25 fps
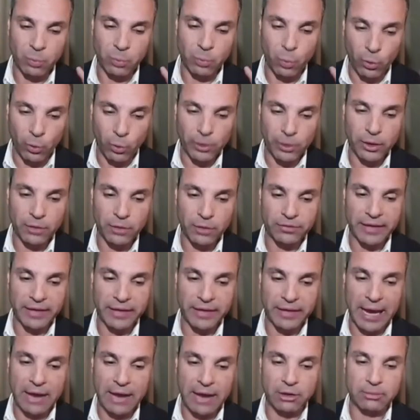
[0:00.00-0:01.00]
warning of
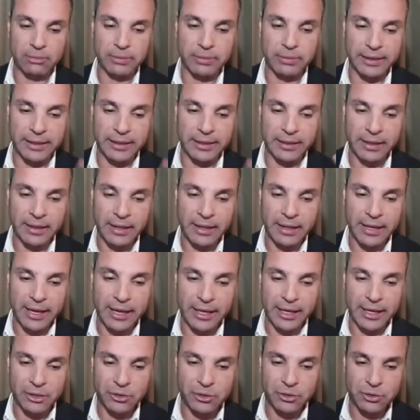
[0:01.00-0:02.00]
the Arab League
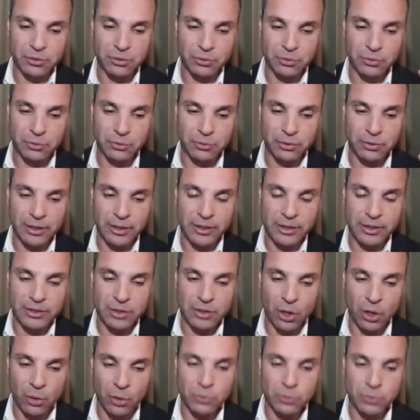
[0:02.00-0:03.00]
and to his
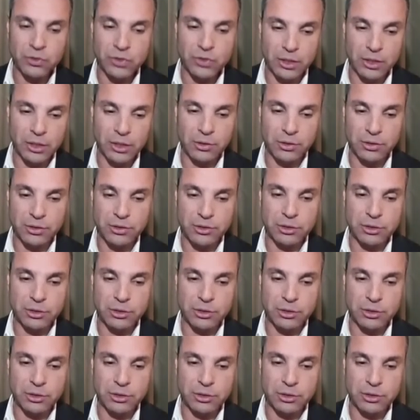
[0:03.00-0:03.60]
own security